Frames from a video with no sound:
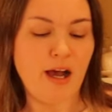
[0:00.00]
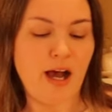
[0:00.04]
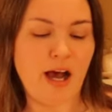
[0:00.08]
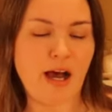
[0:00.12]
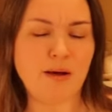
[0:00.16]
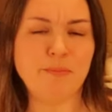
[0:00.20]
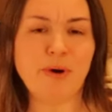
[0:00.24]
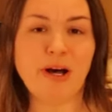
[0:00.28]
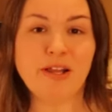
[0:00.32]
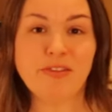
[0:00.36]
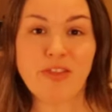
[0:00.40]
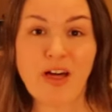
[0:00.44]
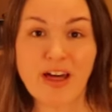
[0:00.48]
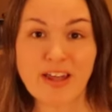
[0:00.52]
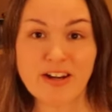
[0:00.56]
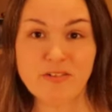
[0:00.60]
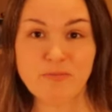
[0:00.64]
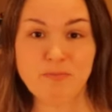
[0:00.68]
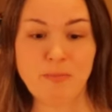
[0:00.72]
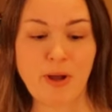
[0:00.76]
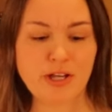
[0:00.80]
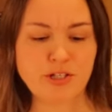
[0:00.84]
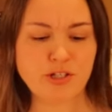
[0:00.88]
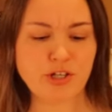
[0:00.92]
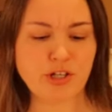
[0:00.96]
Um, a lot
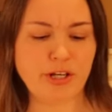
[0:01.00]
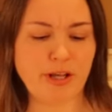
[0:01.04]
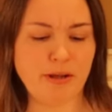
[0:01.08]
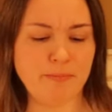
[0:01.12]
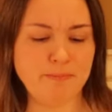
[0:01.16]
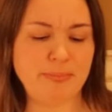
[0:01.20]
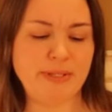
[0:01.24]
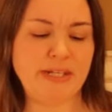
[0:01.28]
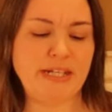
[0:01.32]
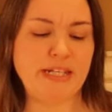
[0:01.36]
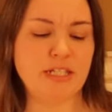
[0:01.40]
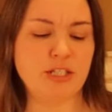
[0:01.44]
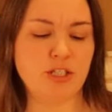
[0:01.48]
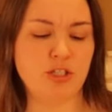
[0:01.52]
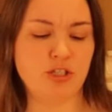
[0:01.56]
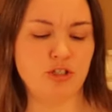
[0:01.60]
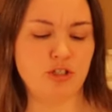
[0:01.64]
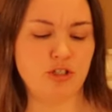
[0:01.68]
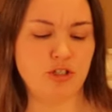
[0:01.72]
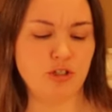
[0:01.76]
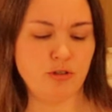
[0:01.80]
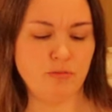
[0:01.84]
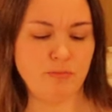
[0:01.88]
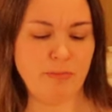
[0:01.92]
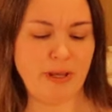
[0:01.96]
of matcha companies
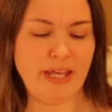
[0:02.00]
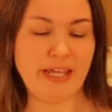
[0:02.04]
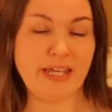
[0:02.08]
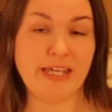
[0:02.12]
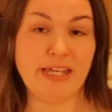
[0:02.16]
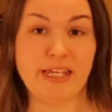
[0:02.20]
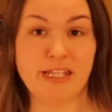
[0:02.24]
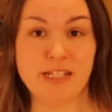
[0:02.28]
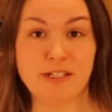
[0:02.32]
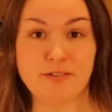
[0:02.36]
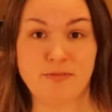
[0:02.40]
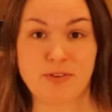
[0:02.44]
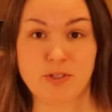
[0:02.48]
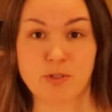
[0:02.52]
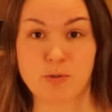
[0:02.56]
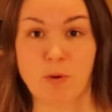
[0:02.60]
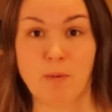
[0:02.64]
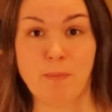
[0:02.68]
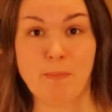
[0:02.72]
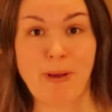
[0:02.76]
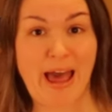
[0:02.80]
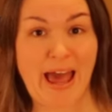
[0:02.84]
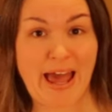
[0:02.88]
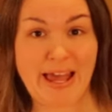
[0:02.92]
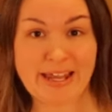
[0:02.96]
do make
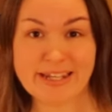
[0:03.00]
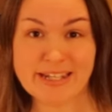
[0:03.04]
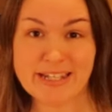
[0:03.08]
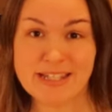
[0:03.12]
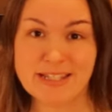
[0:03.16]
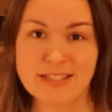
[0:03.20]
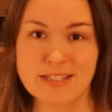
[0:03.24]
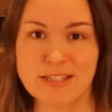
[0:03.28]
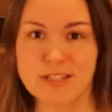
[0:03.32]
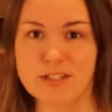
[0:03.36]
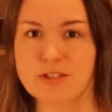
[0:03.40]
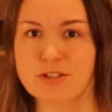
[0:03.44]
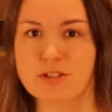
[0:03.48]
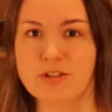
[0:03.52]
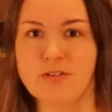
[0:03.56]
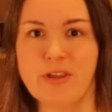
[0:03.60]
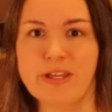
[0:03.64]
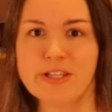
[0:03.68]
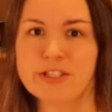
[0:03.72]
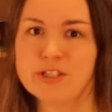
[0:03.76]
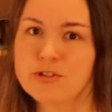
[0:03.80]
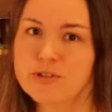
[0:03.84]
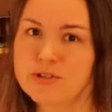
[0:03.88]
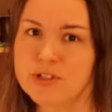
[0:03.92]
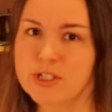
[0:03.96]
individual packets, so
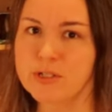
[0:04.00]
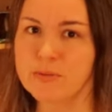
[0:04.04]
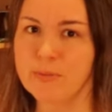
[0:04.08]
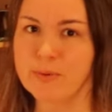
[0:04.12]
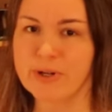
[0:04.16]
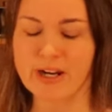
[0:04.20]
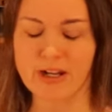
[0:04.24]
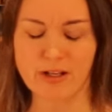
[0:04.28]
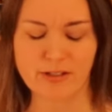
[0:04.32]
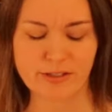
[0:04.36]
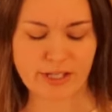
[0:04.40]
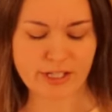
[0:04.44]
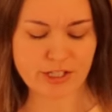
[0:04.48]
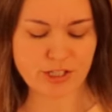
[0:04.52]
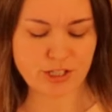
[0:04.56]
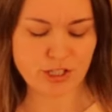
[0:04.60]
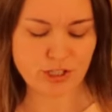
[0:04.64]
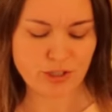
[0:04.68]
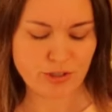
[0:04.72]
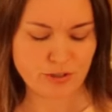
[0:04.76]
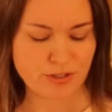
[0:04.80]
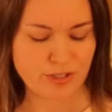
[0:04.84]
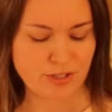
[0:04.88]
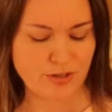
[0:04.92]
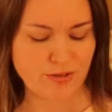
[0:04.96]
that's usually what I'll like to
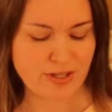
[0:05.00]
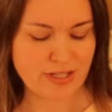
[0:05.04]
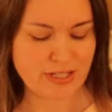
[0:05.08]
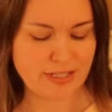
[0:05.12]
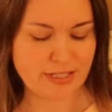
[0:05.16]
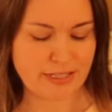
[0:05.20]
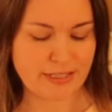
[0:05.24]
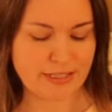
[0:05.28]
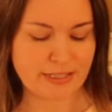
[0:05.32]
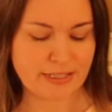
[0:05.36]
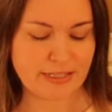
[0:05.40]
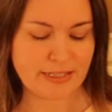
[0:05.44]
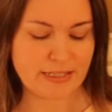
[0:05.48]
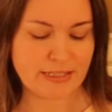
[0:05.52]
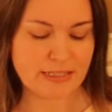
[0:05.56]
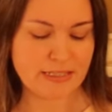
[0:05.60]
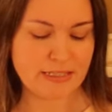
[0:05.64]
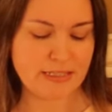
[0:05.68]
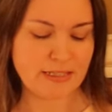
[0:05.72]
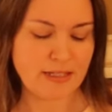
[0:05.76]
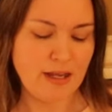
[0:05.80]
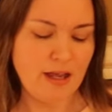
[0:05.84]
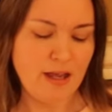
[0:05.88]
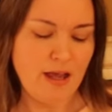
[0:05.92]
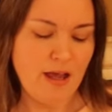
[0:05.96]
use in this
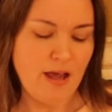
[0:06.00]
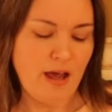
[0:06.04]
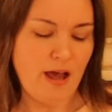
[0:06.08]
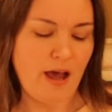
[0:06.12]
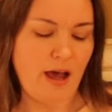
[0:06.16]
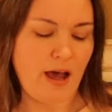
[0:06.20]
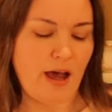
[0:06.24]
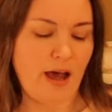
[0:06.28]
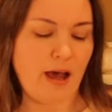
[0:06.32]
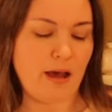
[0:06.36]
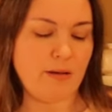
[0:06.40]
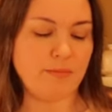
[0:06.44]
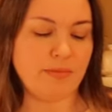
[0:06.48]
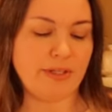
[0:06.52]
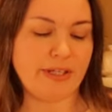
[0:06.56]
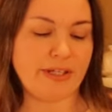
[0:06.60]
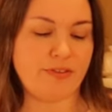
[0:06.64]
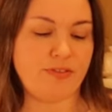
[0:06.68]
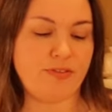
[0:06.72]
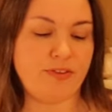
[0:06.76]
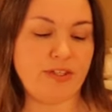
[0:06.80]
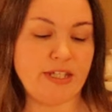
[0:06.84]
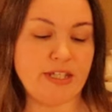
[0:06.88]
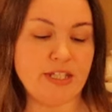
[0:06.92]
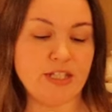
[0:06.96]
instance, um,
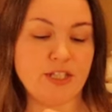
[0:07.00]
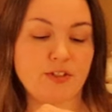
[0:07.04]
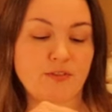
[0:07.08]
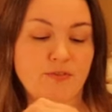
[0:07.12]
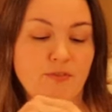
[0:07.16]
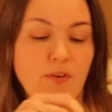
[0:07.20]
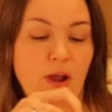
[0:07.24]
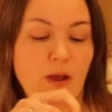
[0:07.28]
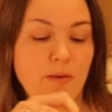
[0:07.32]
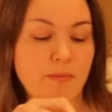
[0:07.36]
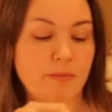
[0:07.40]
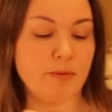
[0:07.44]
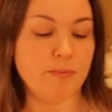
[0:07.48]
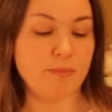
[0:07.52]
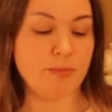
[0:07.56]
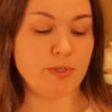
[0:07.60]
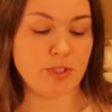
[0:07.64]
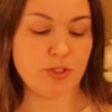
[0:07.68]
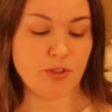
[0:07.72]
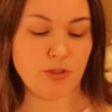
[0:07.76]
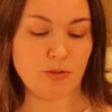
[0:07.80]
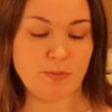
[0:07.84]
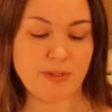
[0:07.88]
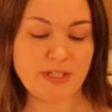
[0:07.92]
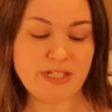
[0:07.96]
like these from
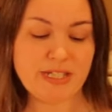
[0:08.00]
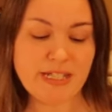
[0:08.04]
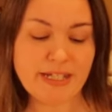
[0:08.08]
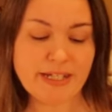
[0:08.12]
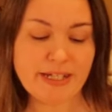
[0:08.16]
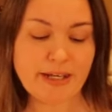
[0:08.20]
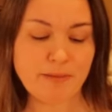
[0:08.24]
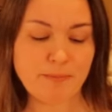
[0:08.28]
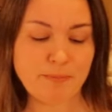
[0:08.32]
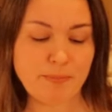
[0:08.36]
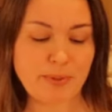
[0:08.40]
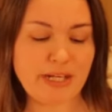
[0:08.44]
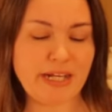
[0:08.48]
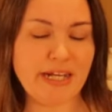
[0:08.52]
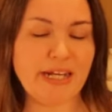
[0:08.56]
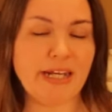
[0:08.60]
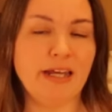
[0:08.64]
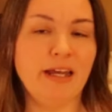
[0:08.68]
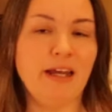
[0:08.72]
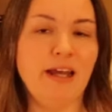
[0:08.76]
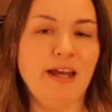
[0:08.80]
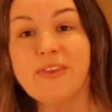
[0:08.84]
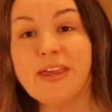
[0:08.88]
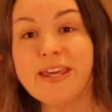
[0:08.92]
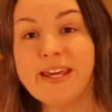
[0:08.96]
Mizuba Tea
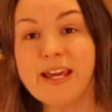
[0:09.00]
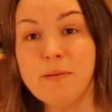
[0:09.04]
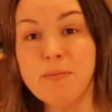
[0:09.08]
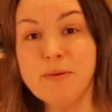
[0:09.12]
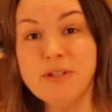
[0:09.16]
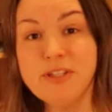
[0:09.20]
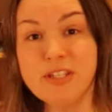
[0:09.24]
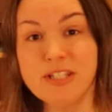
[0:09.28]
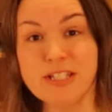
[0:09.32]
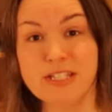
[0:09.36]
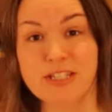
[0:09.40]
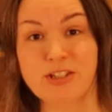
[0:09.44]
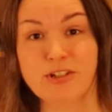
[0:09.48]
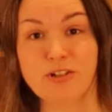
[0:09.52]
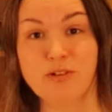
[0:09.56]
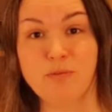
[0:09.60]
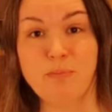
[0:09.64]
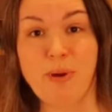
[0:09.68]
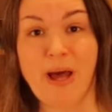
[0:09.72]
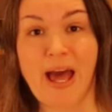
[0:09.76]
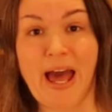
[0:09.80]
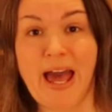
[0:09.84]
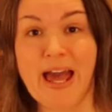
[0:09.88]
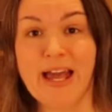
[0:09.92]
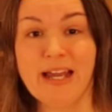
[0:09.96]
Company. They come in this little
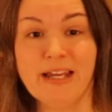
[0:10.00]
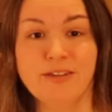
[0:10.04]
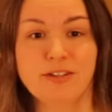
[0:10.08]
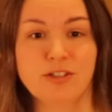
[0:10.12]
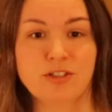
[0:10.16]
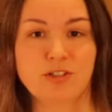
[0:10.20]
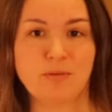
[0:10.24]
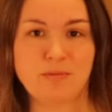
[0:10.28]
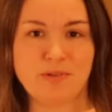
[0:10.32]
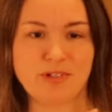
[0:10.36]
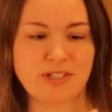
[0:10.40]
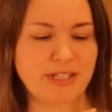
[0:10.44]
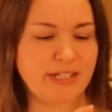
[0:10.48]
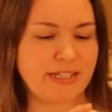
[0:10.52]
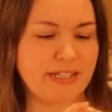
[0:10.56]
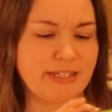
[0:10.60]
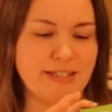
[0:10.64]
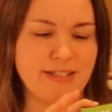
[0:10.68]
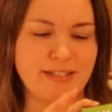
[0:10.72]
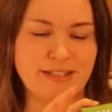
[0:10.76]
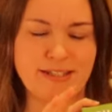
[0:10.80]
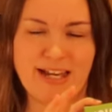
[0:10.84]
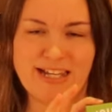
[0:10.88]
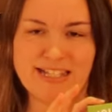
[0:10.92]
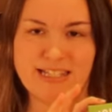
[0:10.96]
pack that's almost like
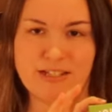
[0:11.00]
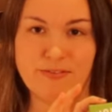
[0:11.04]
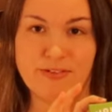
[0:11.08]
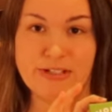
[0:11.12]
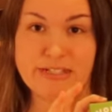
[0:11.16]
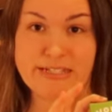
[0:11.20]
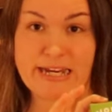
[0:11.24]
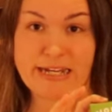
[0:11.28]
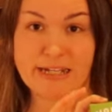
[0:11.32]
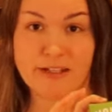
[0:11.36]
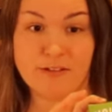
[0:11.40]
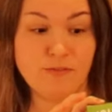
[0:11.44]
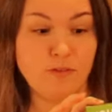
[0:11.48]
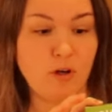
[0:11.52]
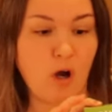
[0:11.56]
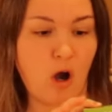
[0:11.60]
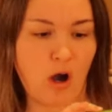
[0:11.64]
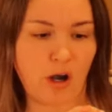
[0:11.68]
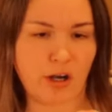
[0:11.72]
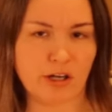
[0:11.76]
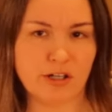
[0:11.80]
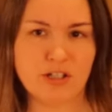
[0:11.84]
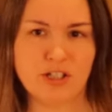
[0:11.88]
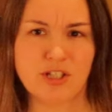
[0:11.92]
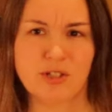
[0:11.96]
the size of a deck of
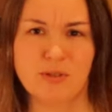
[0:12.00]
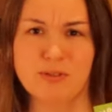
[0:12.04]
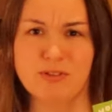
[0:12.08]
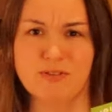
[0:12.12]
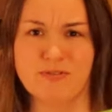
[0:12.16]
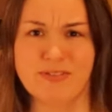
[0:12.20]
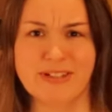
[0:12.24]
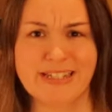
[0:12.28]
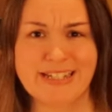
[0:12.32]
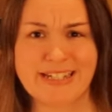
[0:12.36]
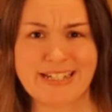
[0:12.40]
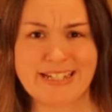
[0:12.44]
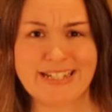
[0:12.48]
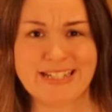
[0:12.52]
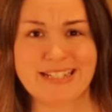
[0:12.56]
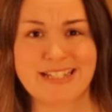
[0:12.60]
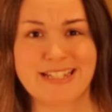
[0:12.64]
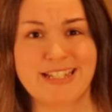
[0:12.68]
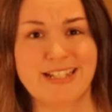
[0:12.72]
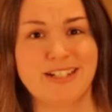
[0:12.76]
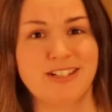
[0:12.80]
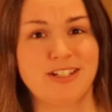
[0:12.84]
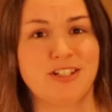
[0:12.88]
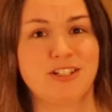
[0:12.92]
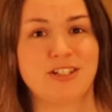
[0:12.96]
cards, so it's really
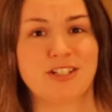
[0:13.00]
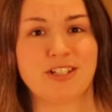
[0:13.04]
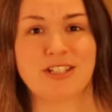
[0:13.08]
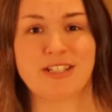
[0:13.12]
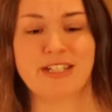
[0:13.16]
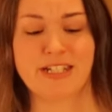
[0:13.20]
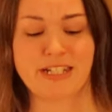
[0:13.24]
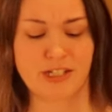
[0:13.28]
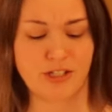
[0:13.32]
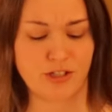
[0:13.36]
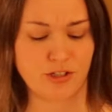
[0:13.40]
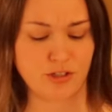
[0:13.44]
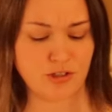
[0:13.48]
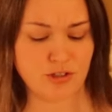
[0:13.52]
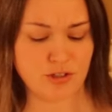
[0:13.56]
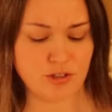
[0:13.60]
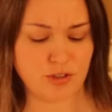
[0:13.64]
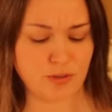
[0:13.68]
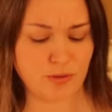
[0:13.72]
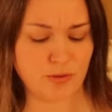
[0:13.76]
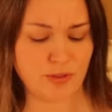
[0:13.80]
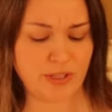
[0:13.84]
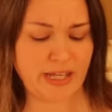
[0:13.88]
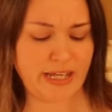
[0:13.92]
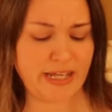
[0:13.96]
easy to just stick in your
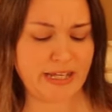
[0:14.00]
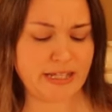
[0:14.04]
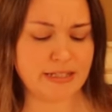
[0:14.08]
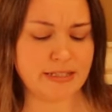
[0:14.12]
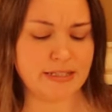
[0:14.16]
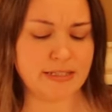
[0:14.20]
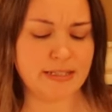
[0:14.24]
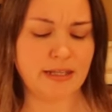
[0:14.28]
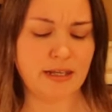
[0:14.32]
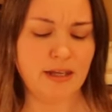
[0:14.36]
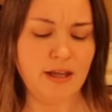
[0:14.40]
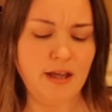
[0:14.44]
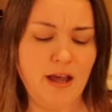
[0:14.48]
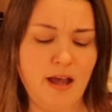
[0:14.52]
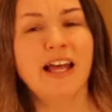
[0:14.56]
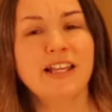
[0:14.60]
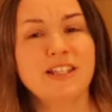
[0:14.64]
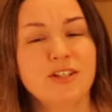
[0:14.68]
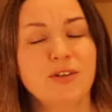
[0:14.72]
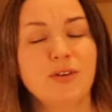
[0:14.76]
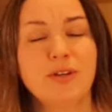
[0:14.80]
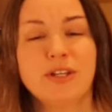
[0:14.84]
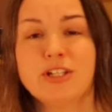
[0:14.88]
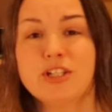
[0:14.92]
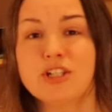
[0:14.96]
suitcase.
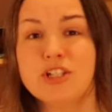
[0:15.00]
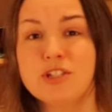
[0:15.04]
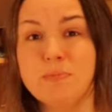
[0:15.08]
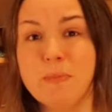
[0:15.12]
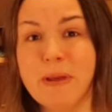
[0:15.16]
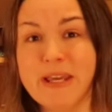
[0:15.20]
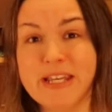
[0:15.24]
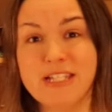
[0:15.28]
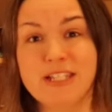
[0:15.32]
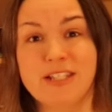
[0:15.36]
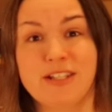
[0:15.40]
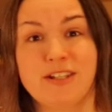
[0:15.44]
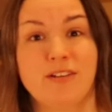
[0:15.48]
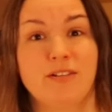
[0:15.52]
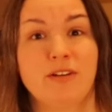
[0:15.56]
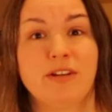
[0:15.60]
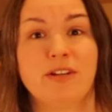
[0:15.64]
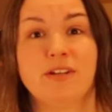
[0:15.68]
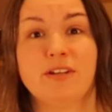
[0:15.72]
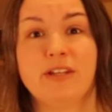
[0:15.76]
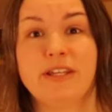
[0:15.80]
So it just makes it